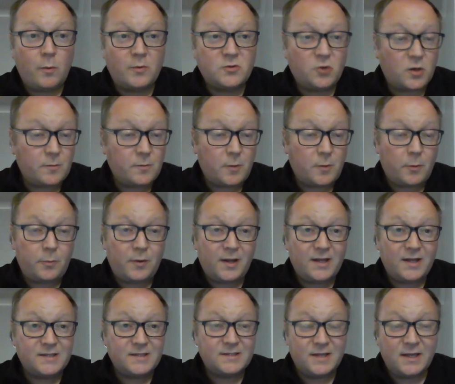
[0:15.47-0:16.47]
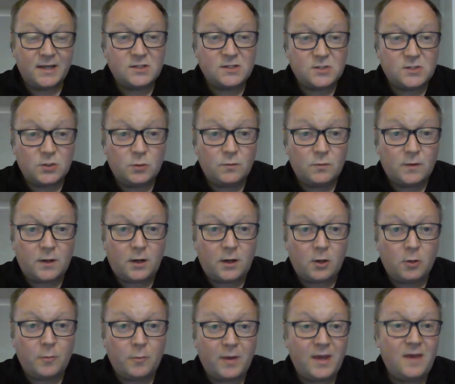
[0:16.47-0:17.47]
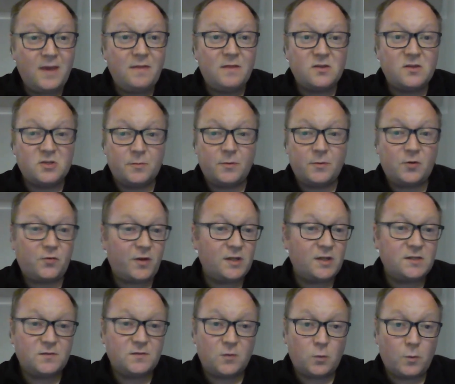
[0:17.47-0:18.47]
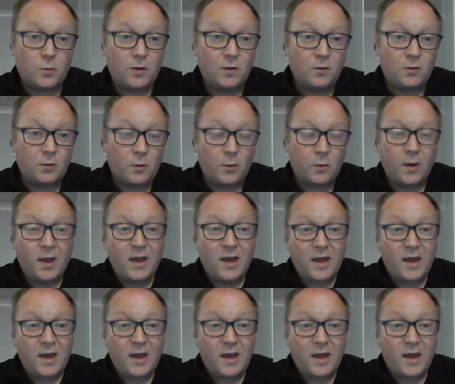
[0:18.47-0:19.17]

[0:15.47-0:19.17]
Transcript: We're talking about players linked to the club in the summer transfer window.